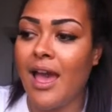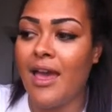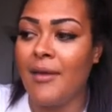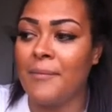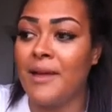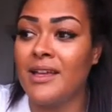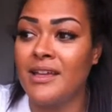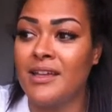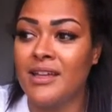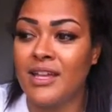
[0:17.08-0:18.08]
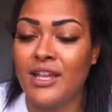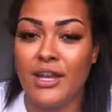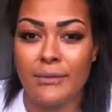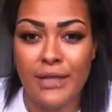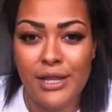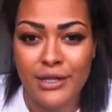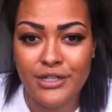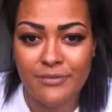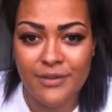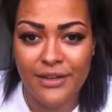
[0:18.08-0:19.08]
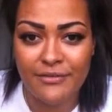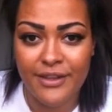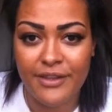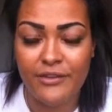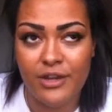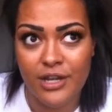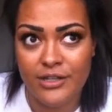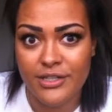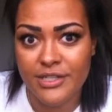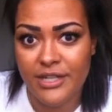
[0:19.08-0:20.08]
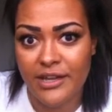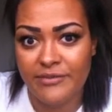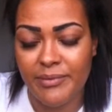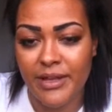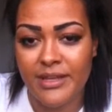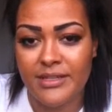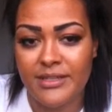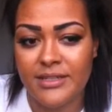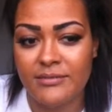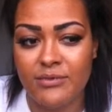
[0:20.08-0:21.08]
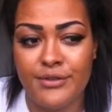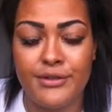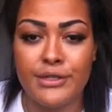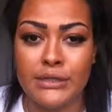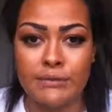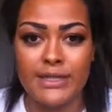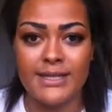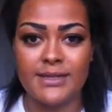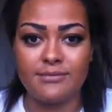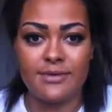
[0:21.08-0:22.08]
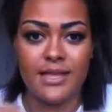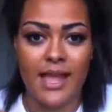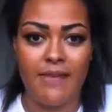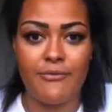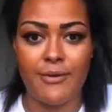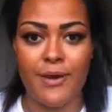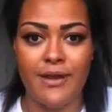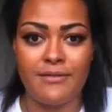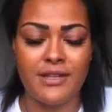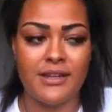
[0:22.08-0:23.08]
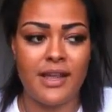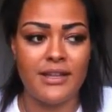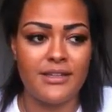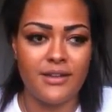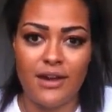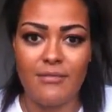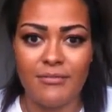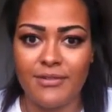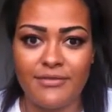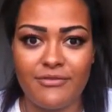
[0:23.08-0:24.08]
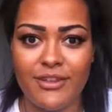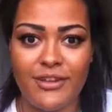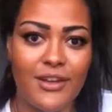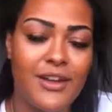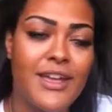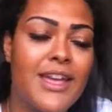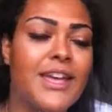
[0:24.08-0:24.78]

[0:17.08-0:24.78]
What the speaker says: you know when you go shopping and you think you've got loads of stuff but you use it so it's like everywhere and then like you can't remember everything you got?